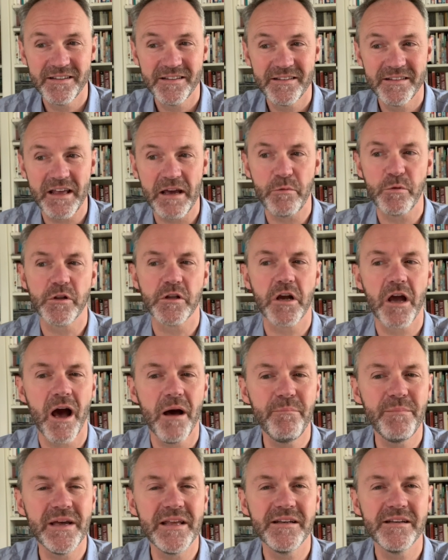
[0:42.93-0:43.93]
They will
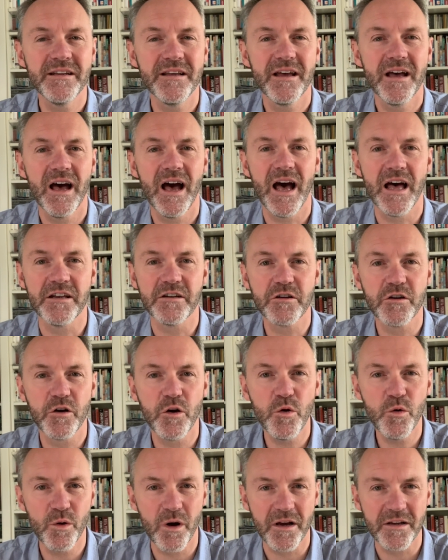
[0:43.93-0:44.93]
come in and
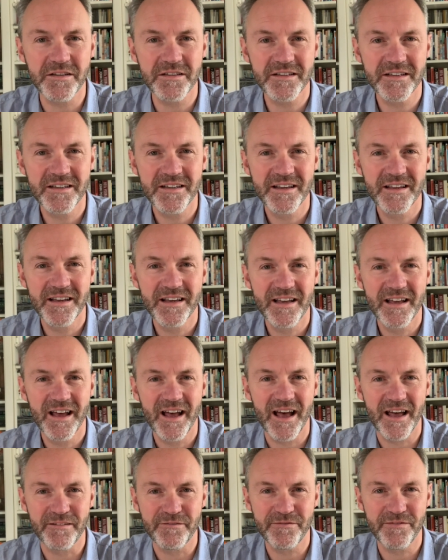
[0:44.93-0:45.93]
go out
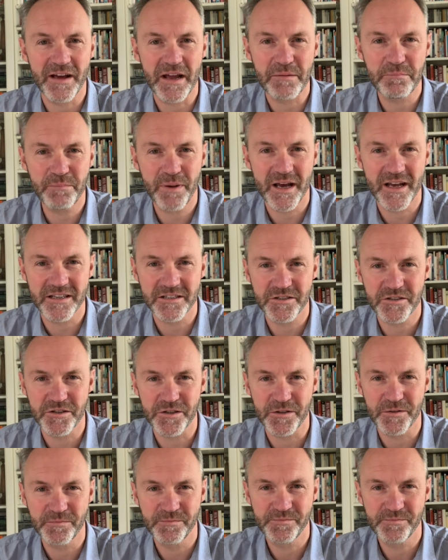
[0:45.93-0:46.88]
and find pasture.